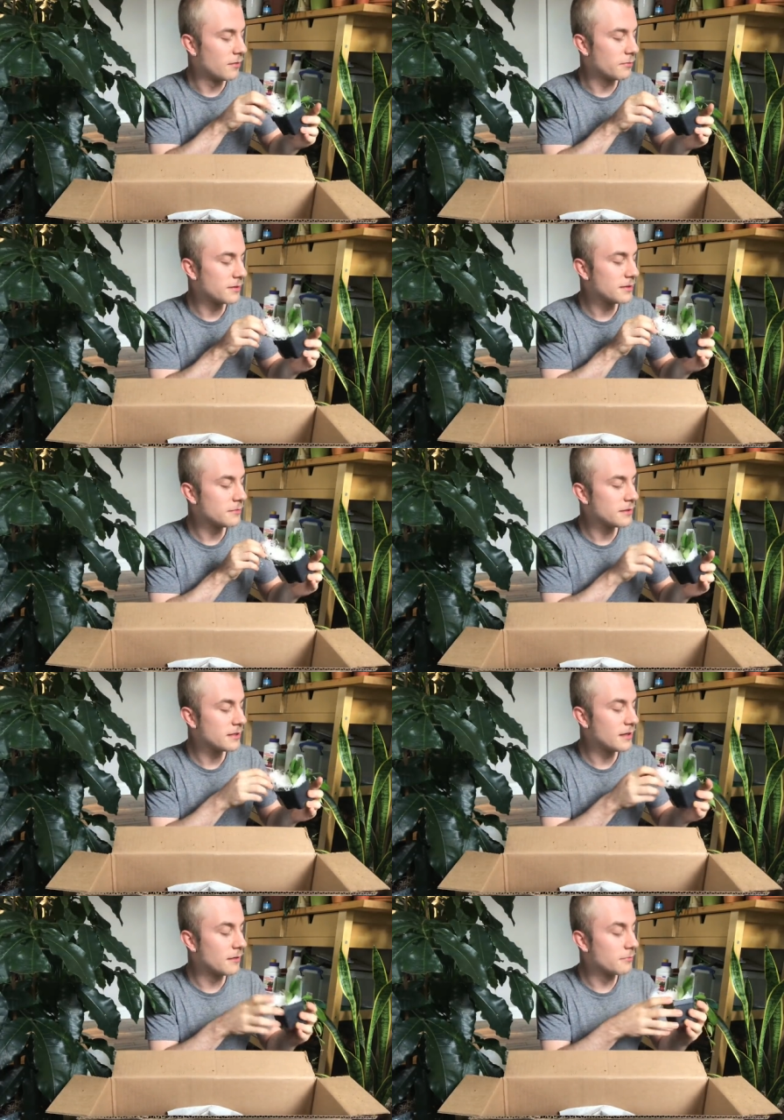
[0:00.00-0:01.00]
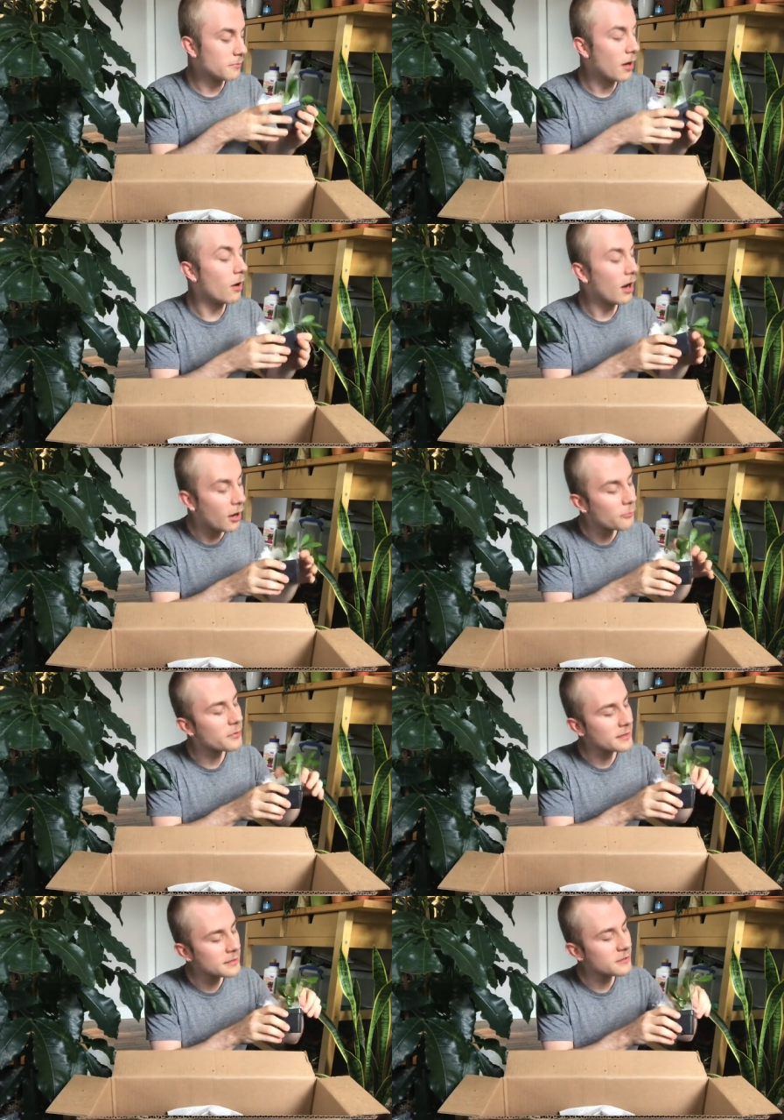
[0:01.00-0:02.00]
a
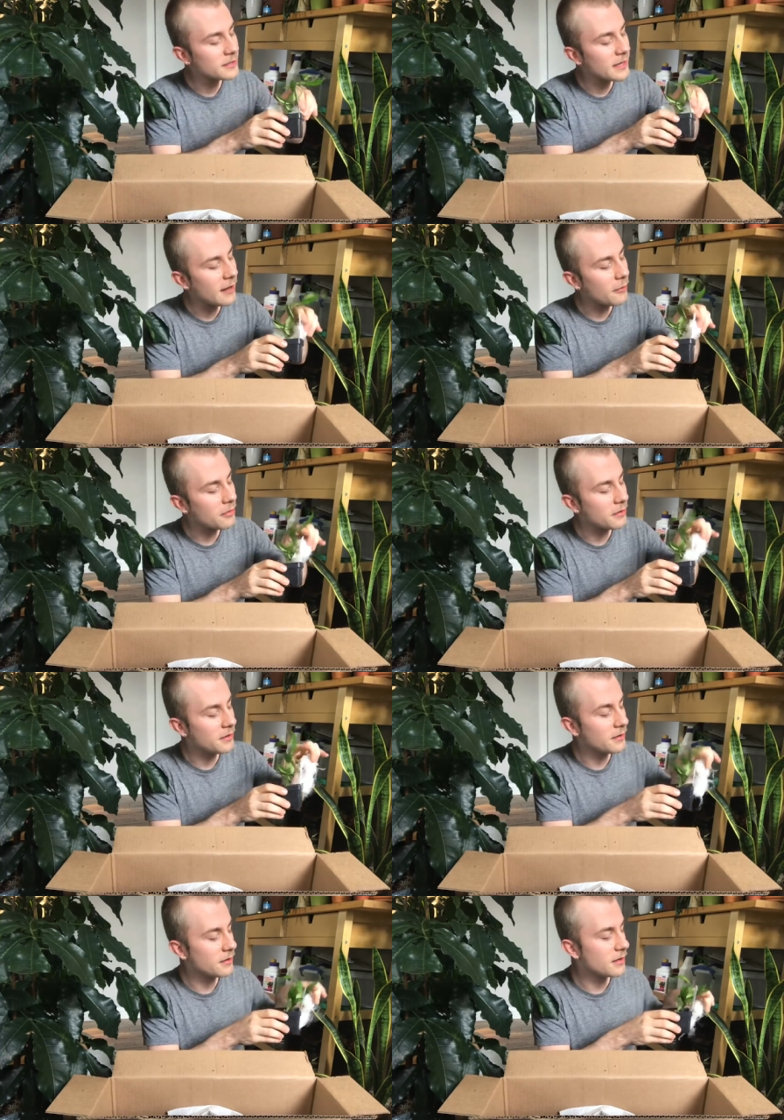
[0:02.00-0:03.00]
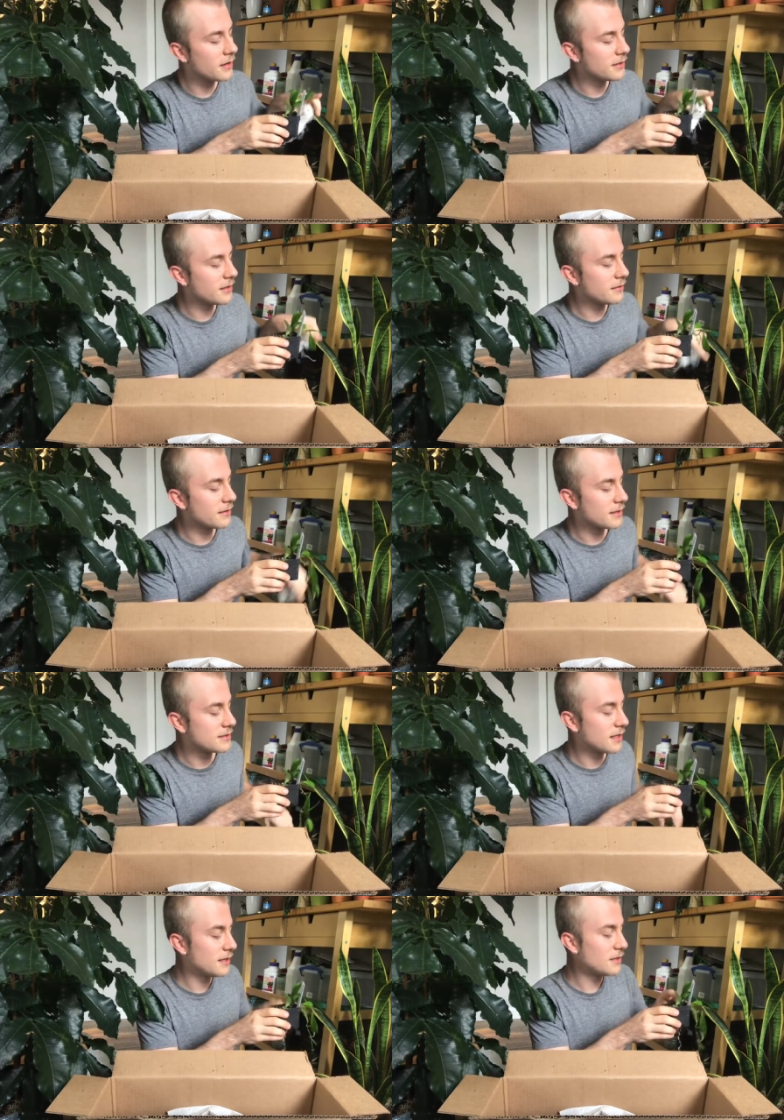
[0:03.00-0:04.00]
really healthy cutting that they
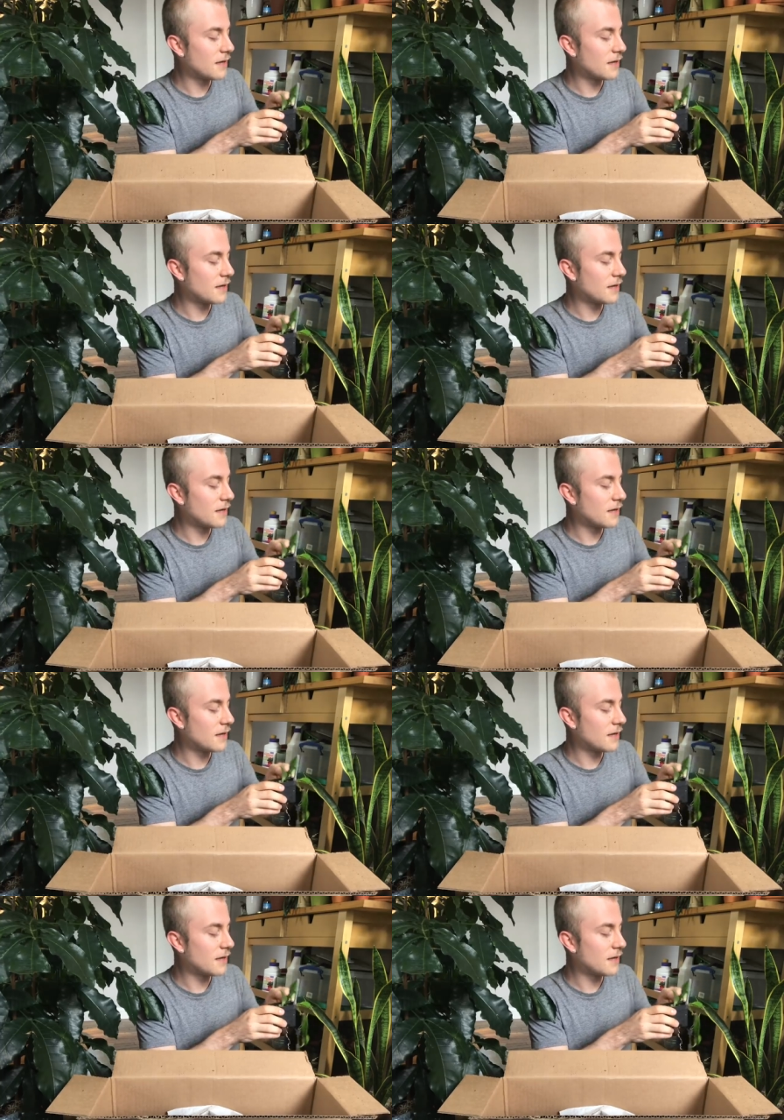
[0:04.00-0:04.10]
send.